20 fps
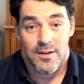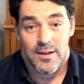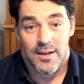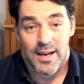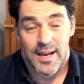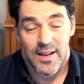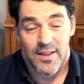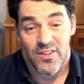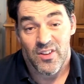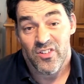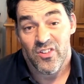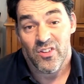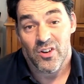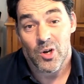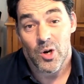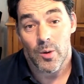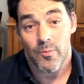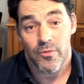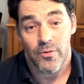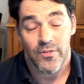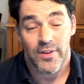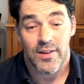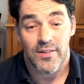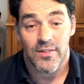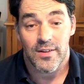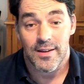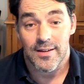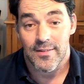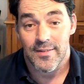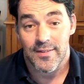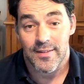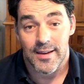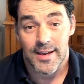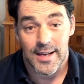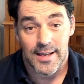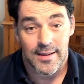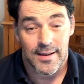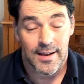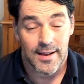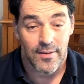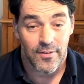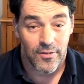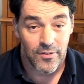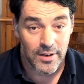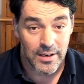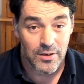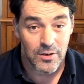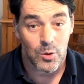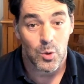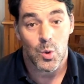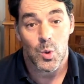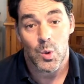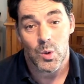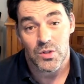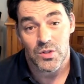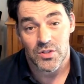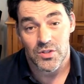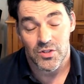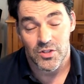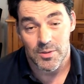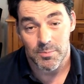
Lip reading: And this is a conference, as you can see, that's endorsed,